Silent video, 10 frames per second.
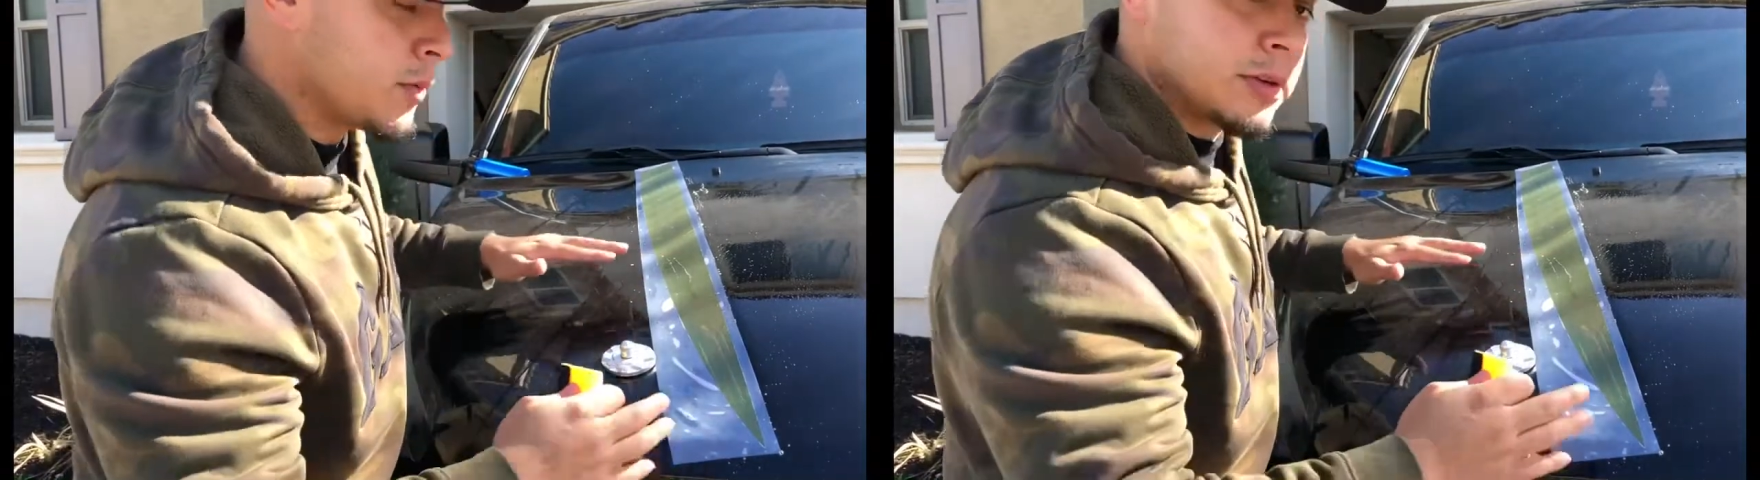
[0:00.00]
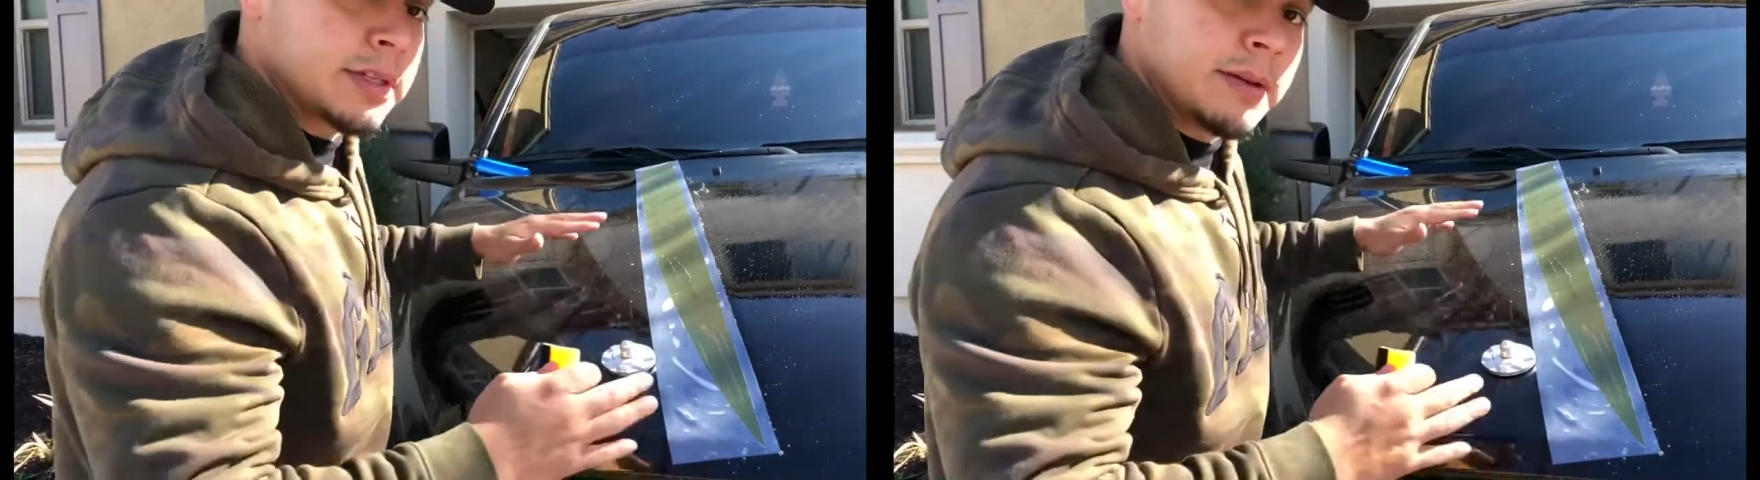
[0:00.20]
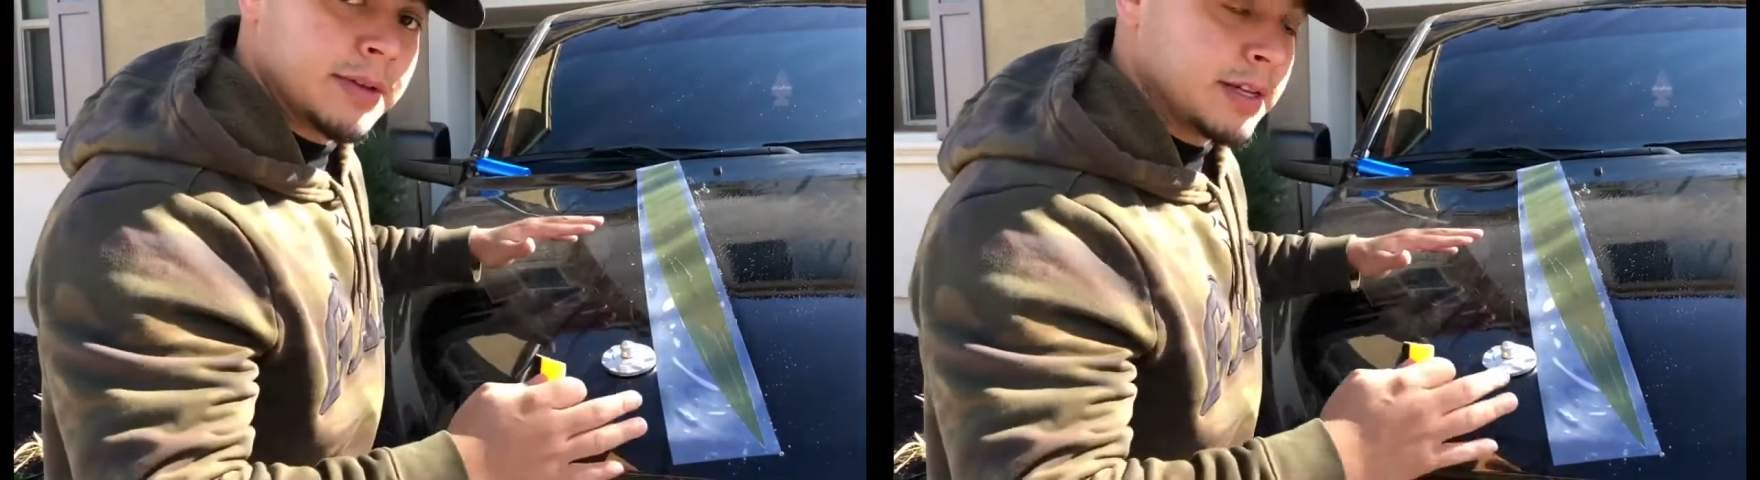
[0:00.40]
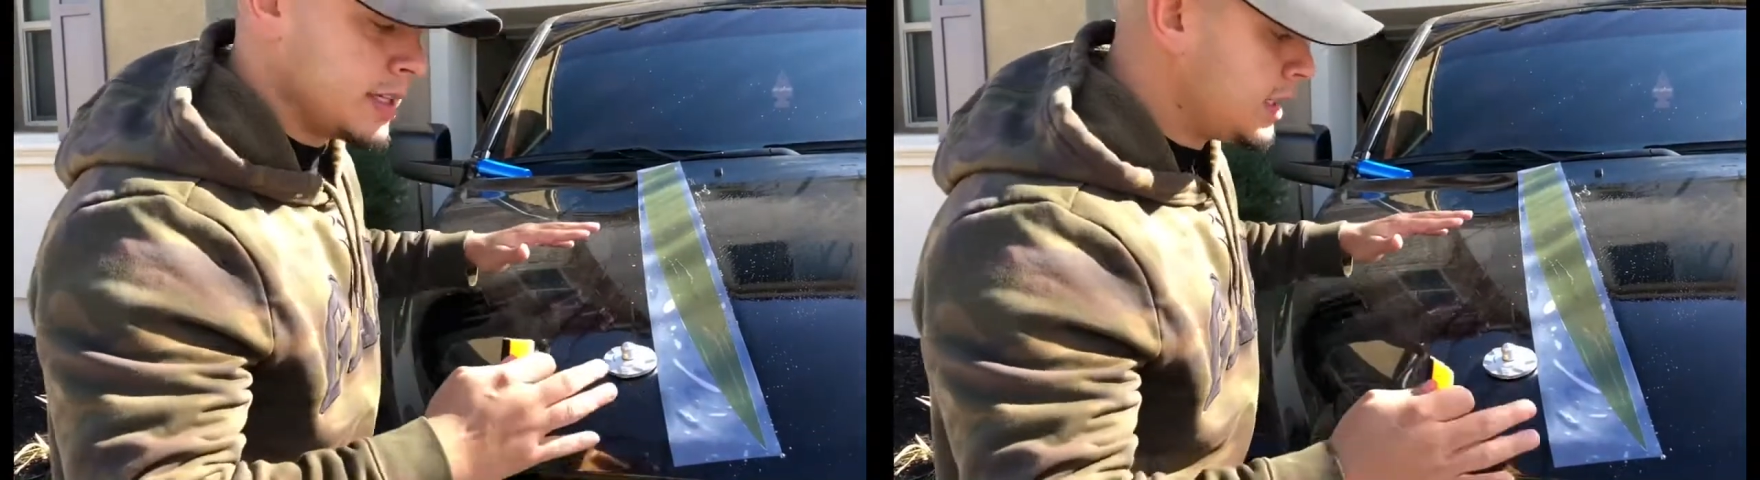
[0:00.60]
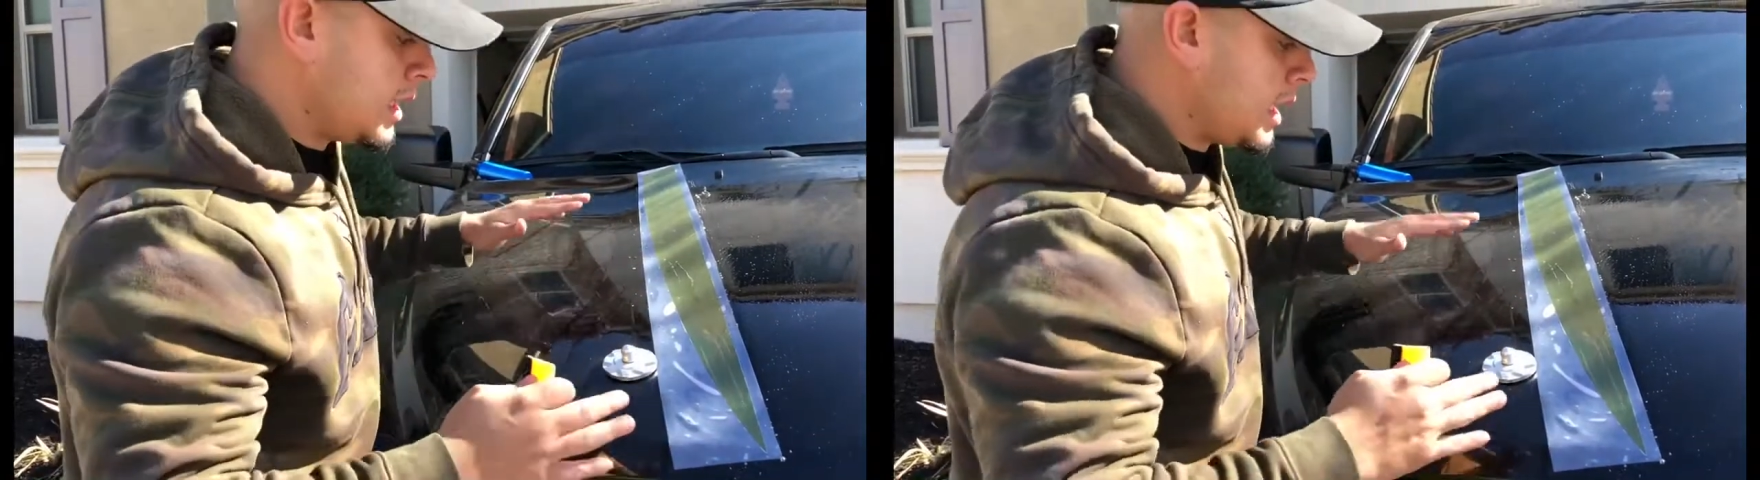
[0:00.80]
time to
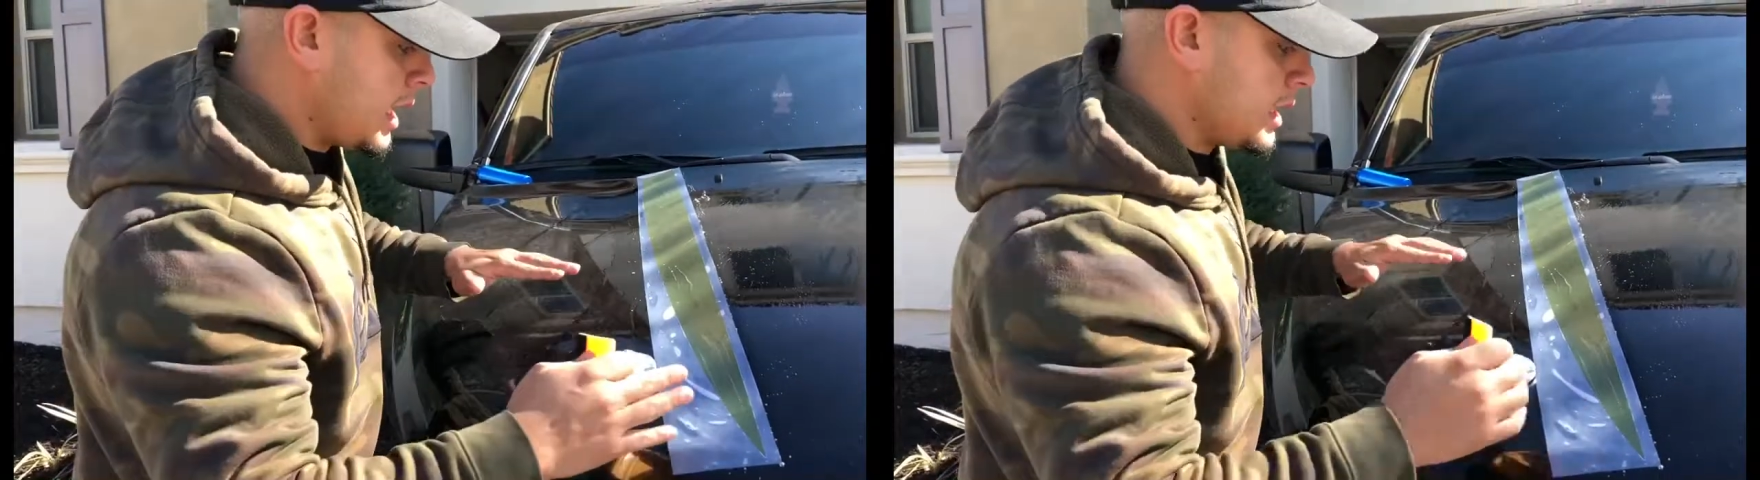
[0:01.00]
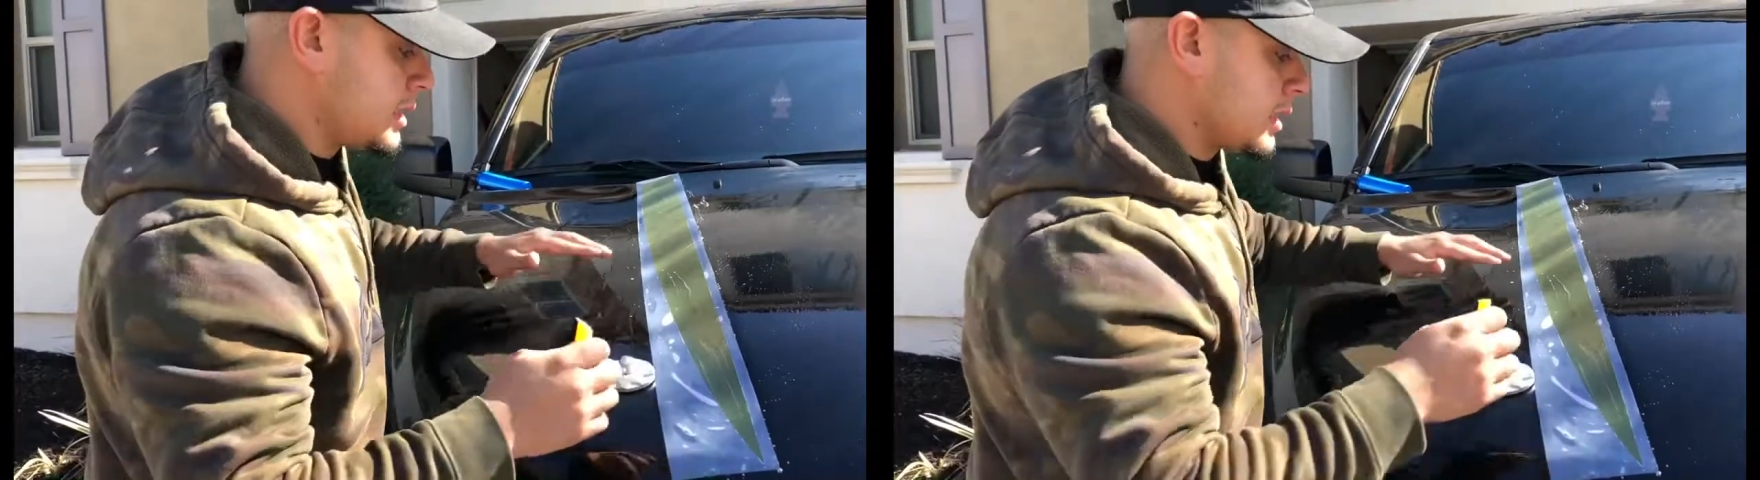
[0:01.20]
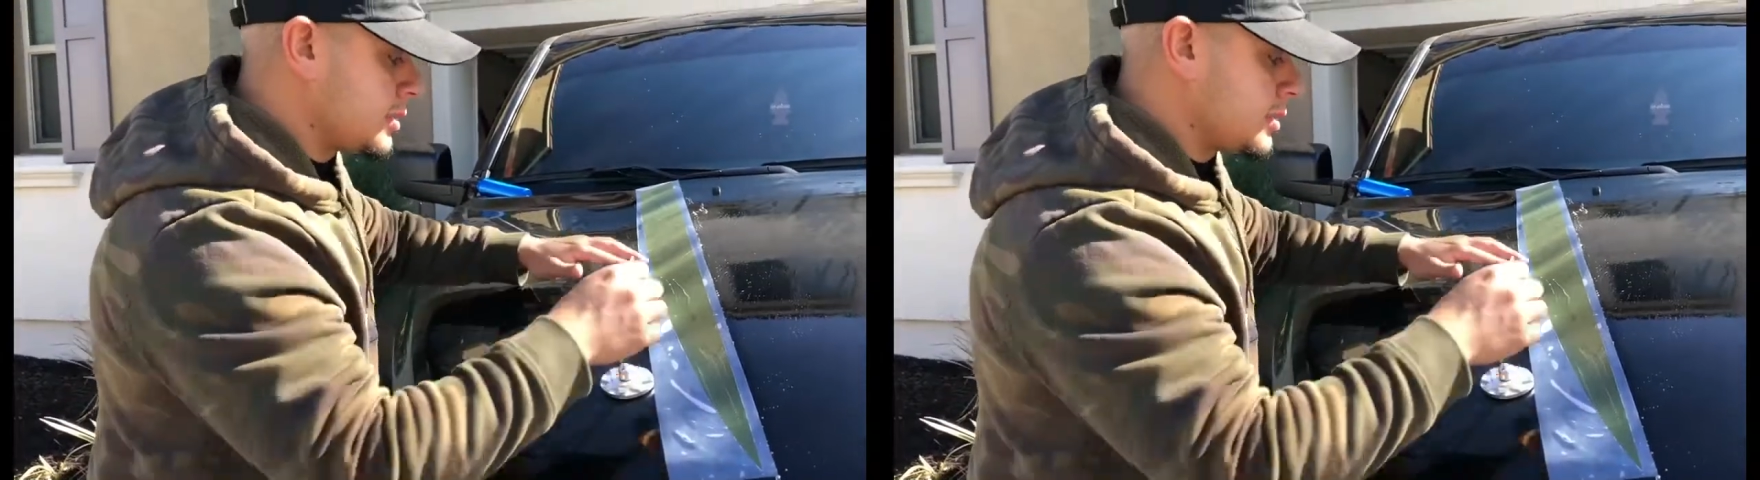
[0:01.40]
adjust